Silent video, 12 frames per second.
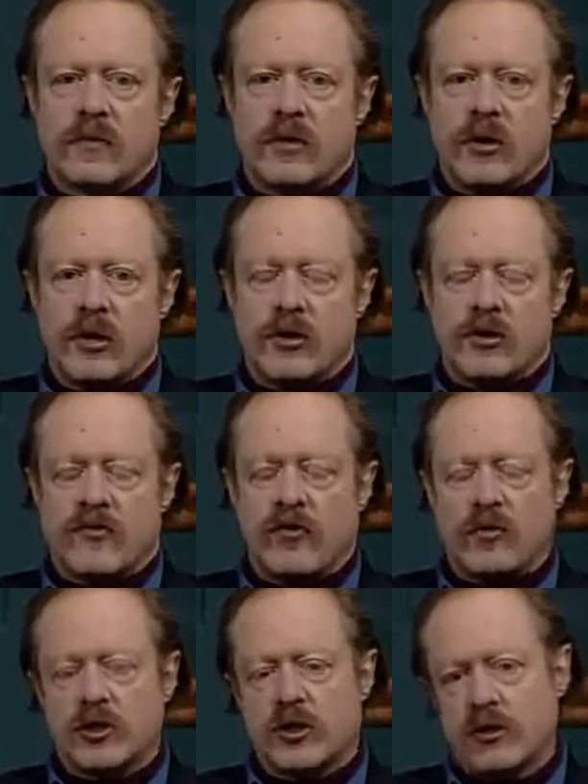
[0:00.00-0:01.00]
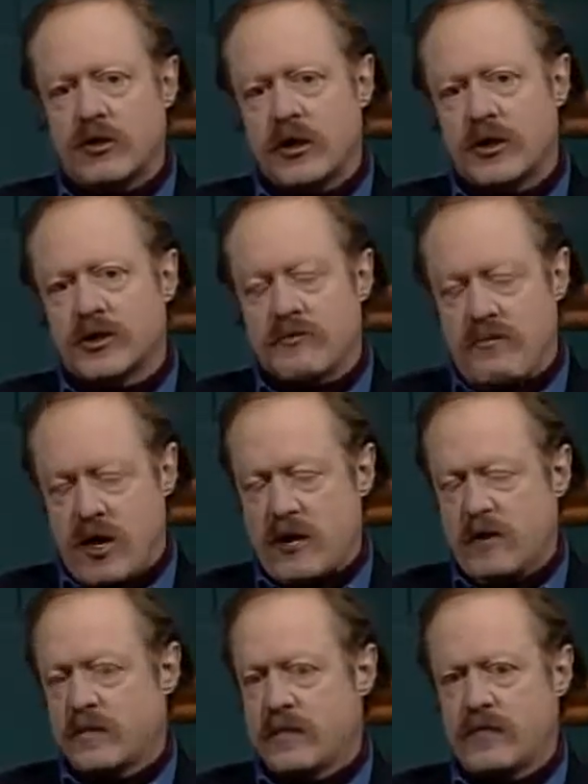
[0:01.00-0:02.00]
in their full maturity to
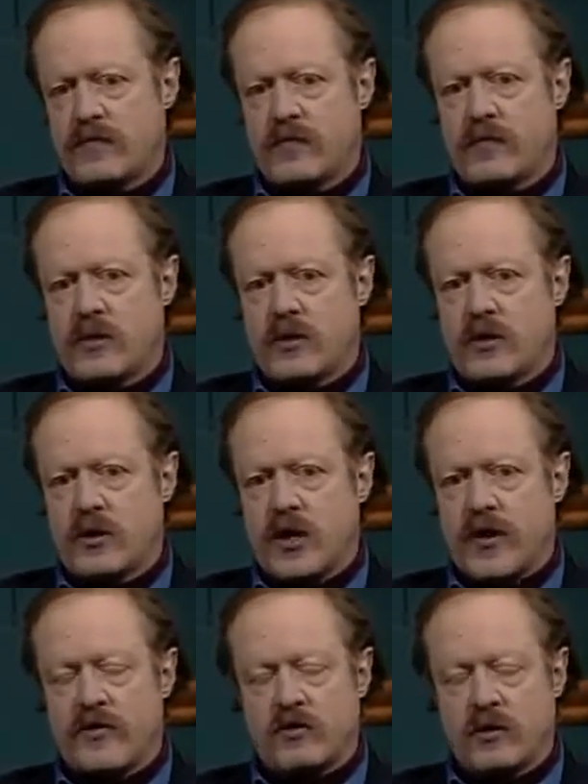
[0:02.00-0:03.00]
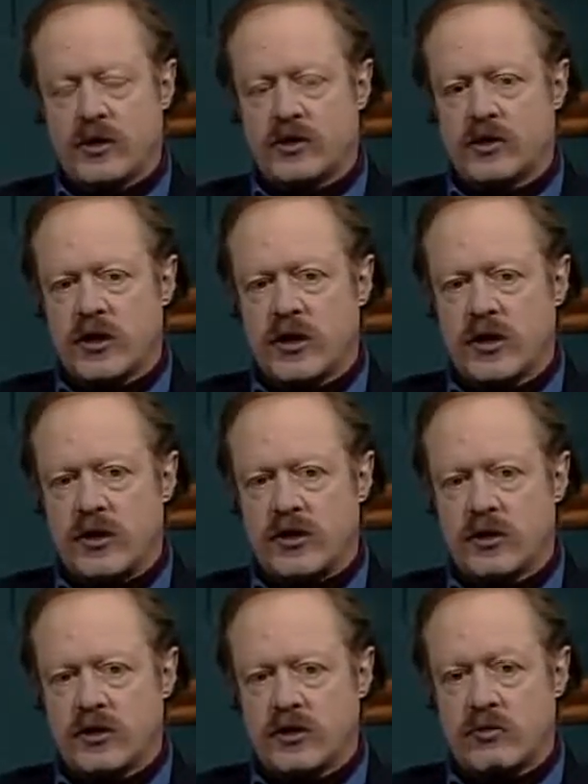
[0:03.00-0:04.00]
mate, after which they
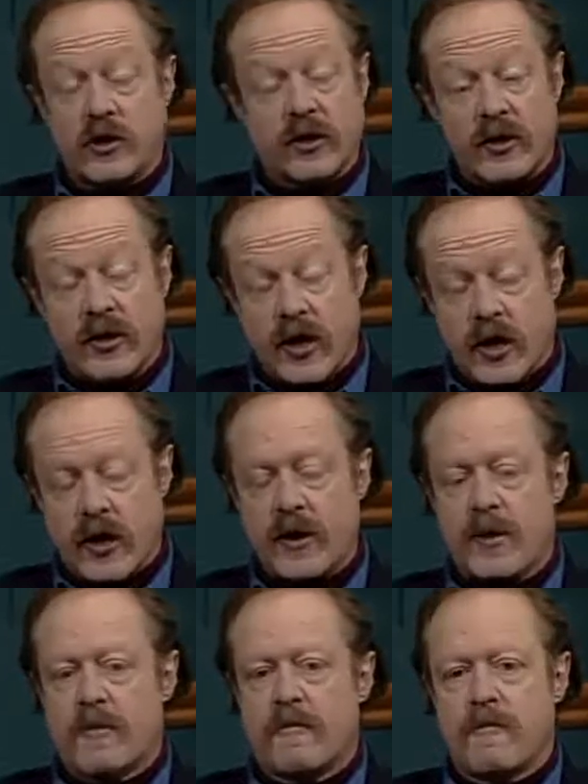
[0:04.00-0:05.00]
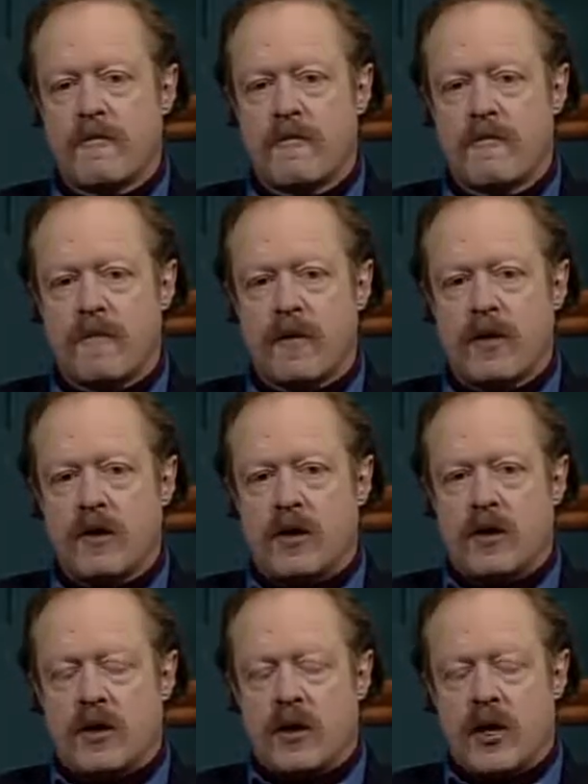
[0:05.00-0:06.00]
quickly die,
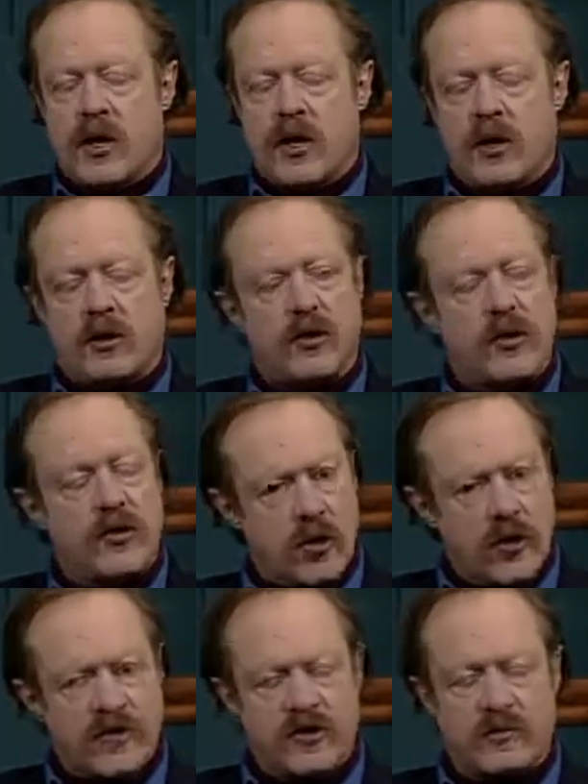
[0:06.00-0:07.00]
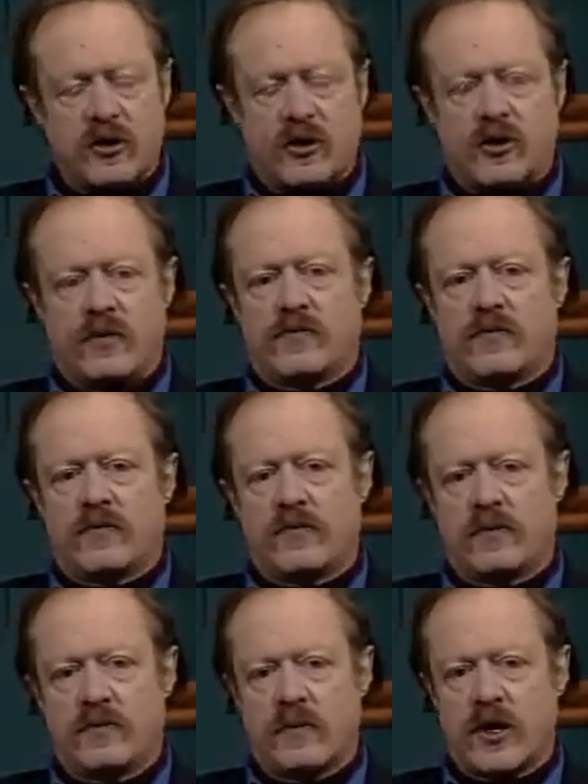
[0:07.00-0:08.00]
and their offspring,
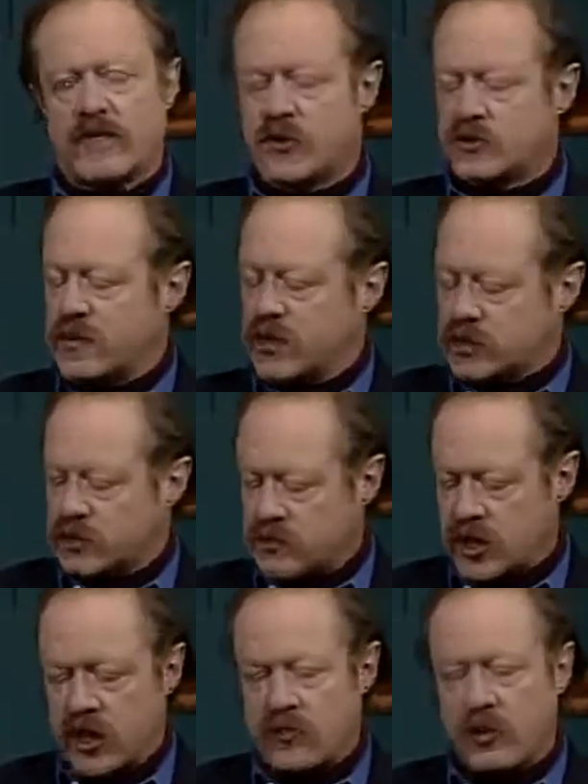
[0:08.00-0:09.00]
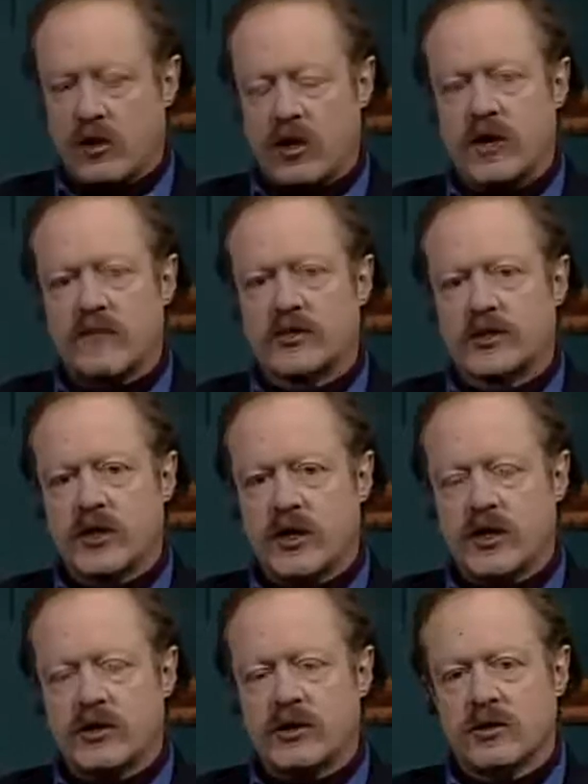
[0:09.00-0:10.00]
after spending some time in the larval
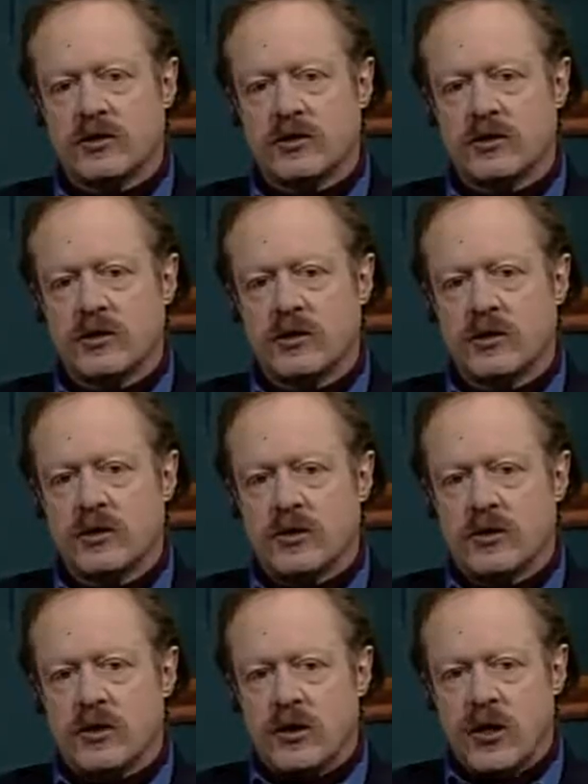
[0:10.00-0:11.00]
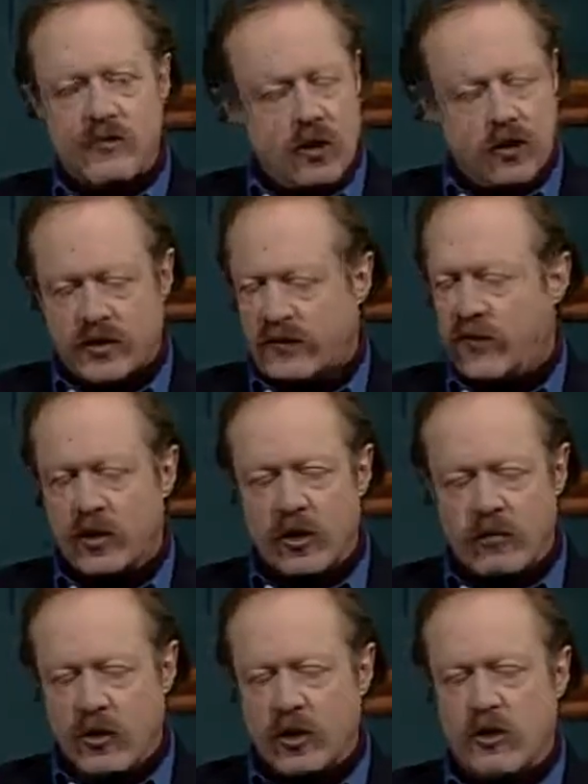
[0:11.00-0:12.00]
stage, emerge
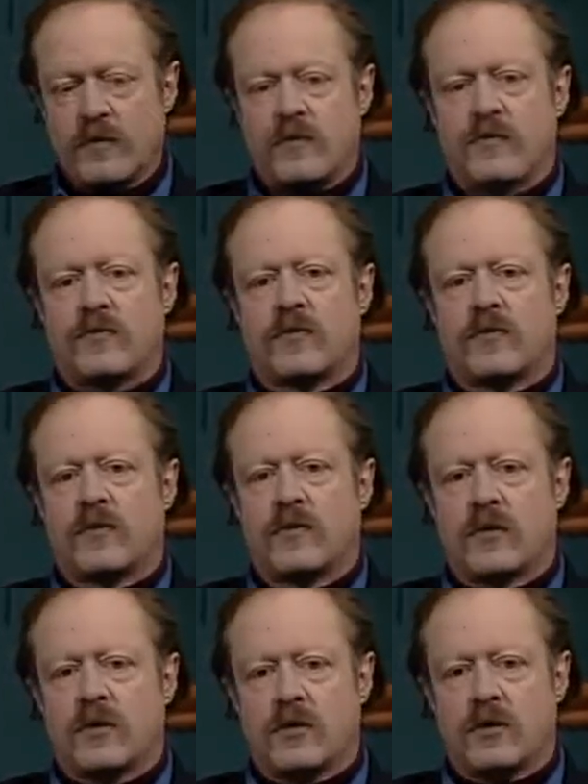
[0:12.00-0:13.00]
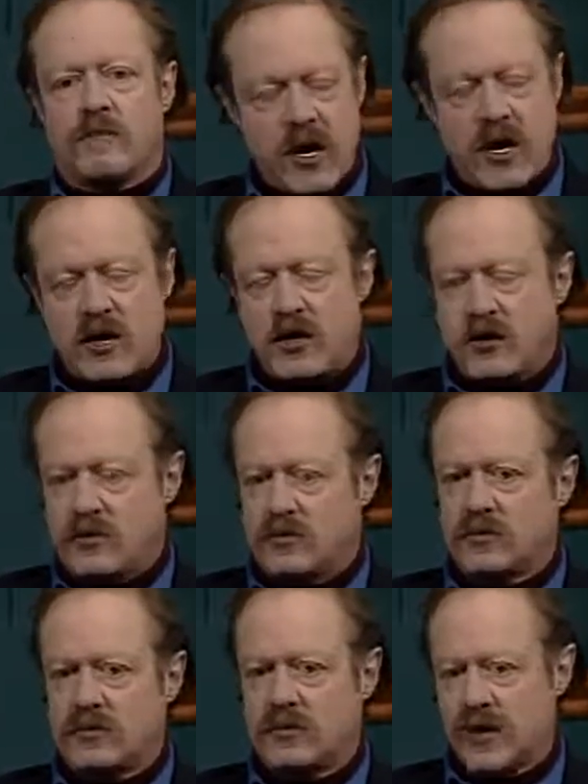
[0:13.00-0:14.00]
fully grown, mate,
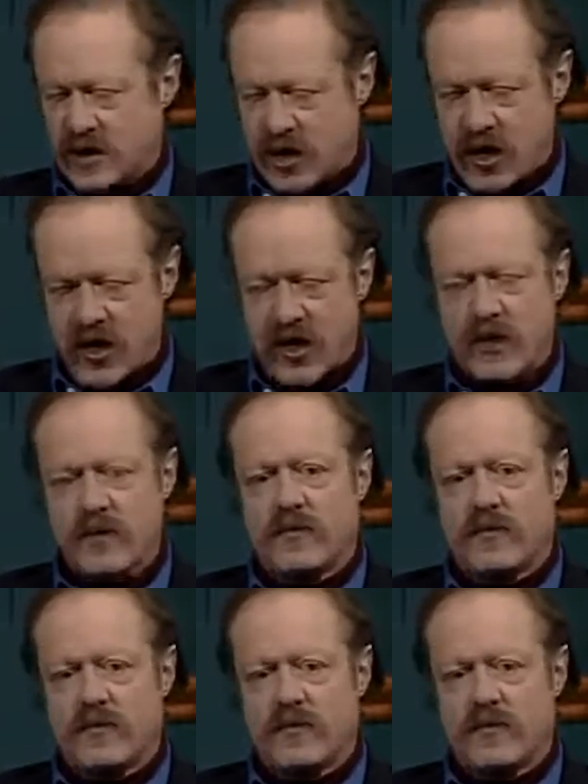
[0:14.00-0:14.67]
and die.